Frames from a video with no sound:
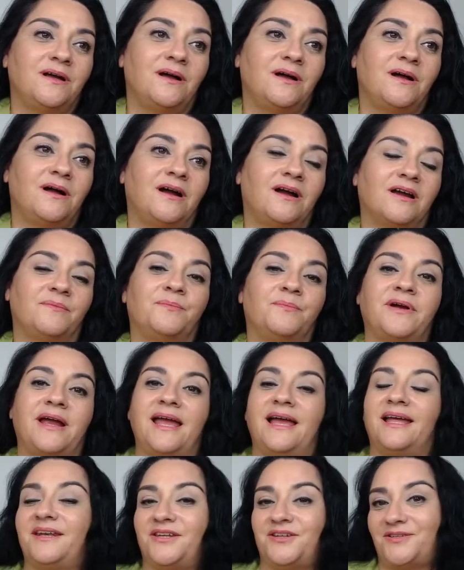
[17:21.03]
are
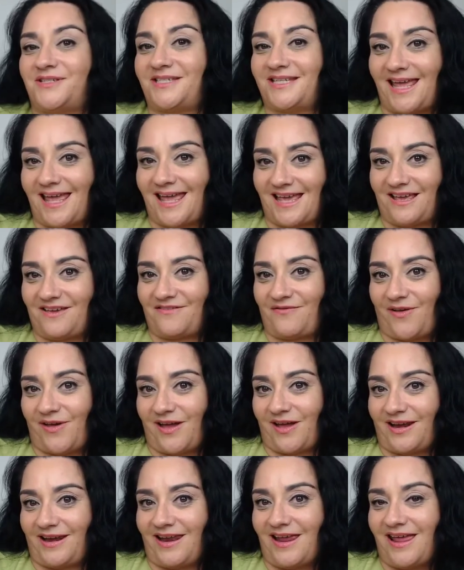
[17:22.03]
brand new to
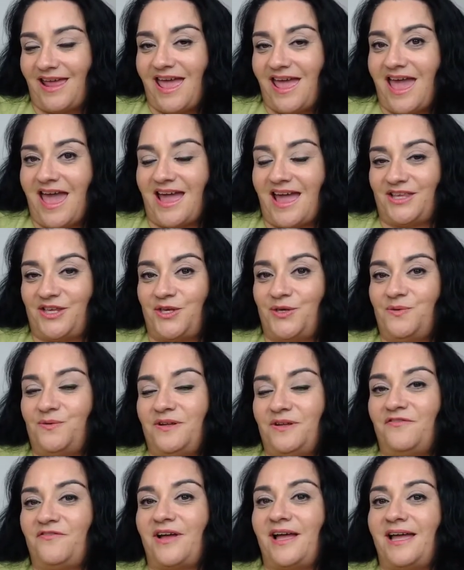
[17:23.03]
Avon and you
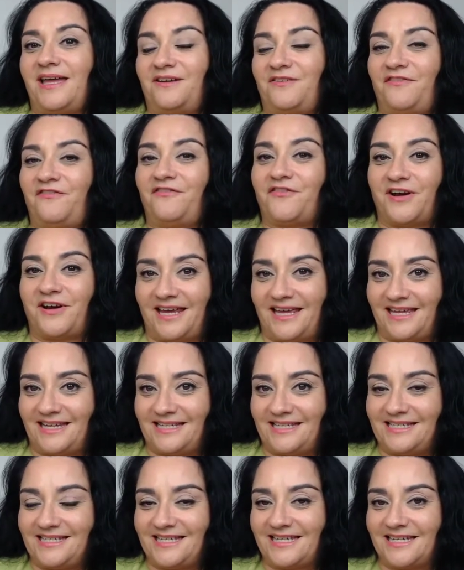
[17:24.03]
invite a
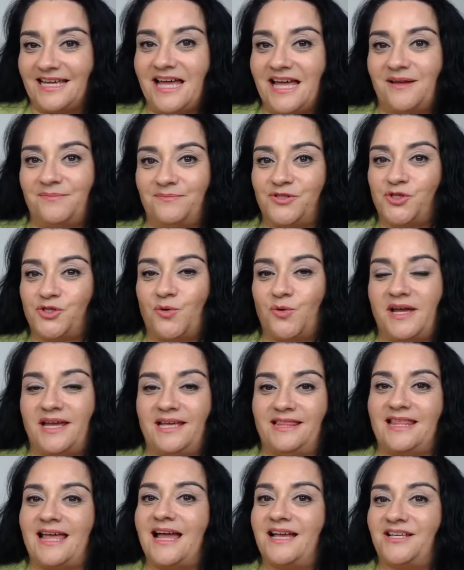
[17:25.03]
friend to come
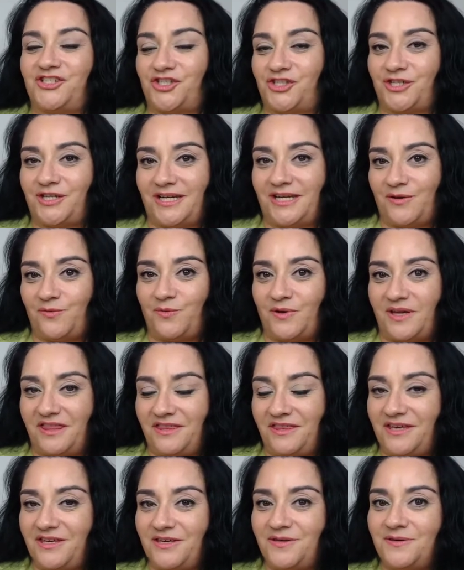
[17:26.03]
join that journey with
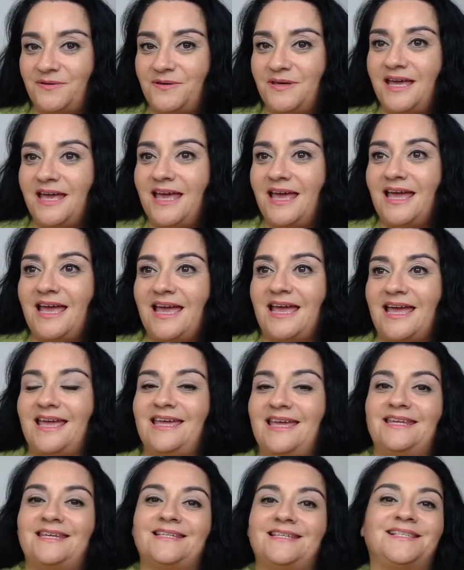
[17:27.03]
you,
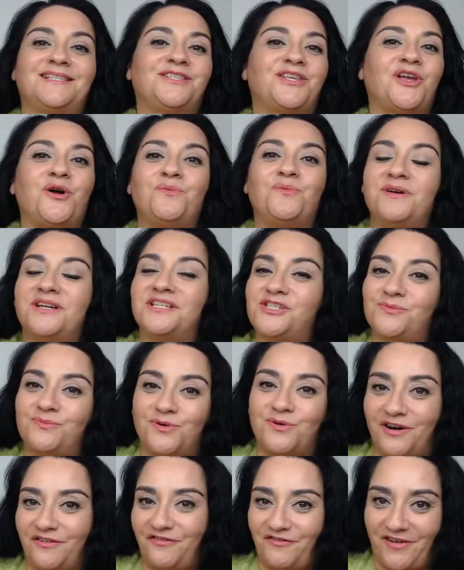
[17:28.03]
it is so much
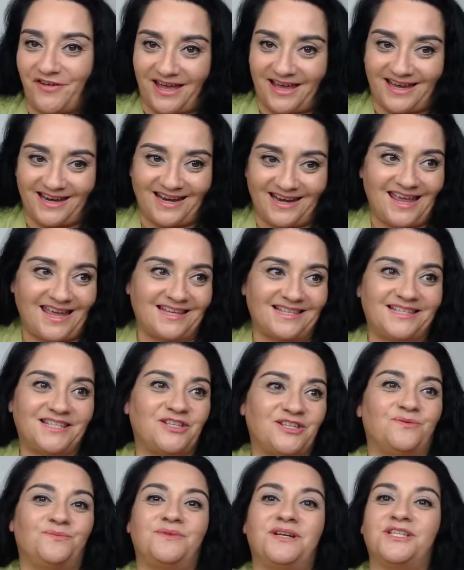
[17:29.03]
more fun and
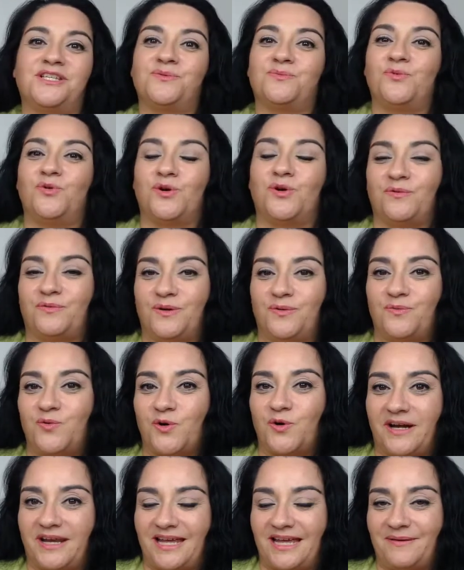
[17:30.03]
so much more
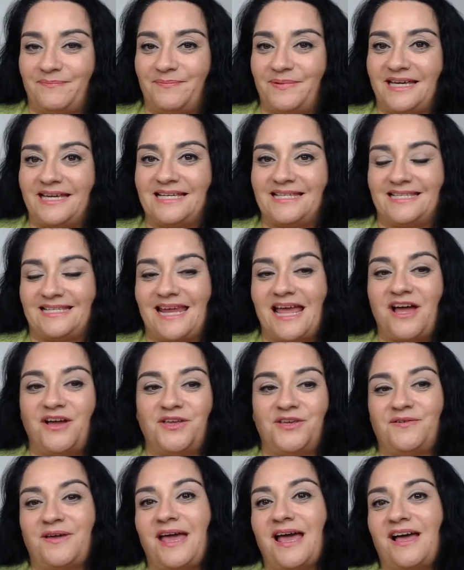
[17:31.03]
rewarding because now
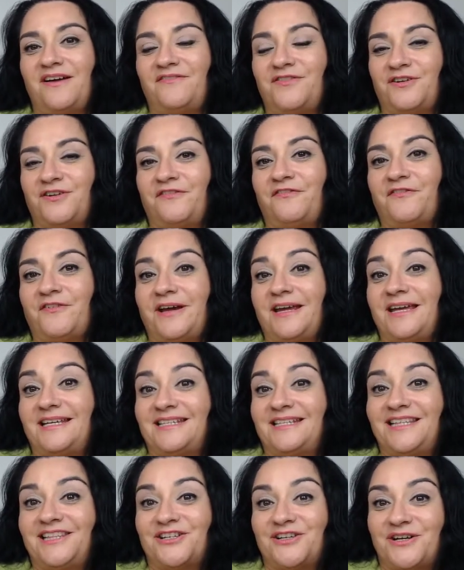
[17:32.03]
you have your
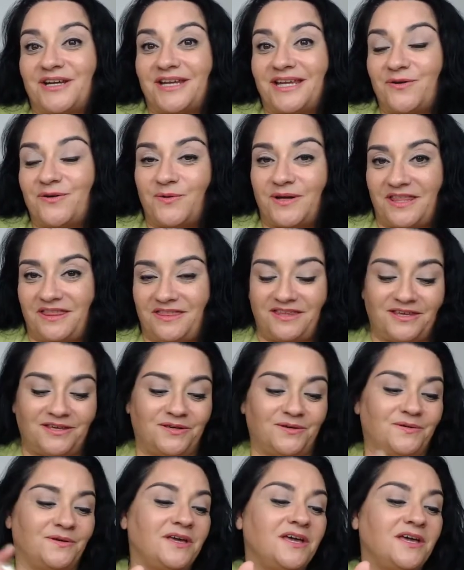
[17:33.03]
friend learning with you.